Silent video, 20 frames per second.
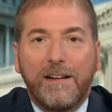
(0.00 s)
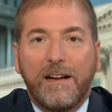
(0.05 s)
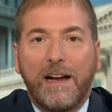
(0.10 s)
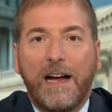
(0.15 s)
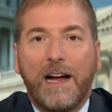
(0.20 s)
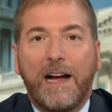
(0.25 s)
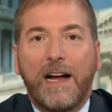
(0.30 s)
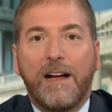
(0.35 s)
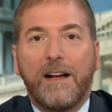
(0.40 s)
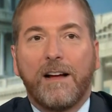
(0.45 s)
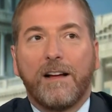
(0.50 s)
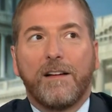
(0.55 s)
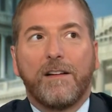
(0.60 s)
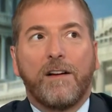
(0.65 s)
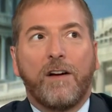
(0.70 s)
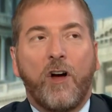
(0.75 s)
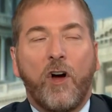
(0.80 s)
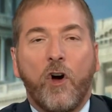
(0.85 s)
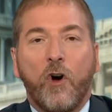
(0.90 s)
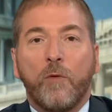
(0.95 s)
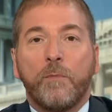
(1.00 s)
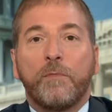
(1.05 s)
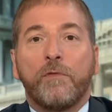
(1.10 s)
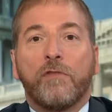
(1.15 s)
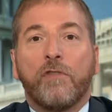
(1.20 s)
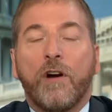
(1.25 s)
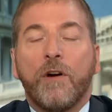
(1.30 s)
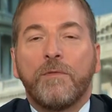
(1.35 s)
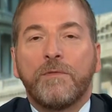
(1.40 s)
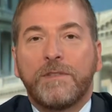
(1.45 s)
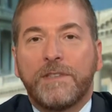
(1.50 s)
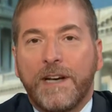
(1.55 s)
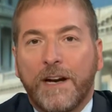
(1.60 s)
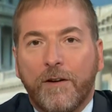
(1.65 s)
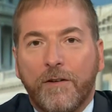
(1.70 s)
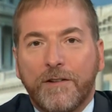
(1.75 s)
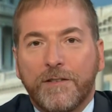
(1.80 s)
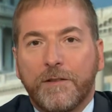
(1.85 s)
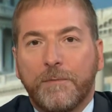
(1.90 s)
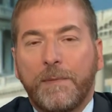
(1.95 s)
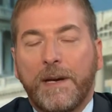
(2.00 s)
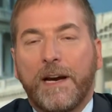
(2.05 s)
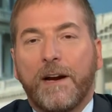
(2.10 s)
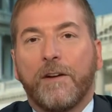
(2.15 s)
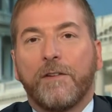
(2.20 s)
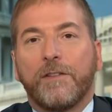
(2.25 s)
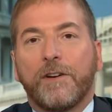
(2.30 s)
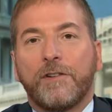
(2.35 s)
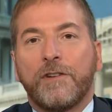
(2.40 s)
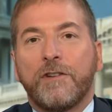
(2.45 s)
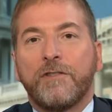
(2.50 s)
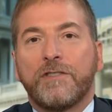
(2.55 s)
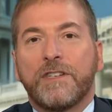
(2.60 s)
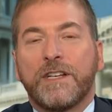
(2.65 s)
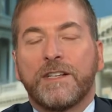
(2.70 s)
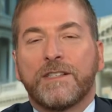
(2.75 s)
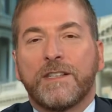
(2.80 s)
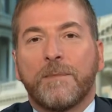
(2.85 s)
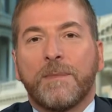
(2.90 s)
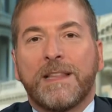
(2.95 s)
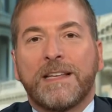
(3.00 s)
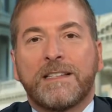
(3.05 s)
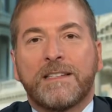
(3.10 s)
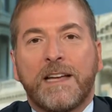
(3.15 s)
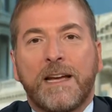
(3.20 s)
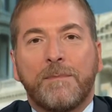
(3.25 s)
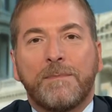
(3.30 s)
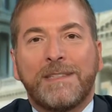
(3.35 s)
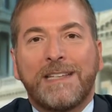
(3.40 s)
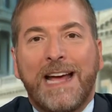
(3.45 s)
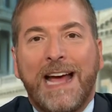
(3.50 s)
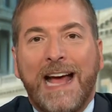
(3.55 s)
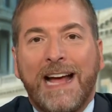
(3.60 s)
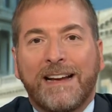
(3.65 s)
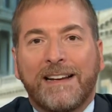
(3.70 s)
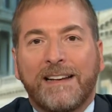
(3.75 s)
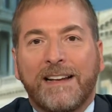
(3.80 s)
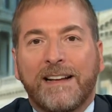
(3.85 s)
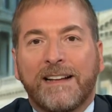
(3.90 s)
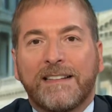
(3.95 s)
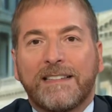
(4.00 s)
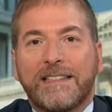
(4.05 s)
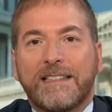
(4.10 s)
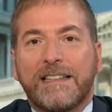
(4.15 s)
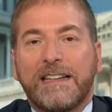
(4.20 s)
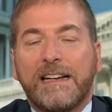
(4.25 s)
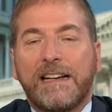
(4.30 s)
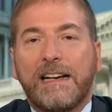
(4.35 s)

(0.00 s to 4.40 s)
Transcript: uh, homegrown terrorism here. They're using some of the same tactics.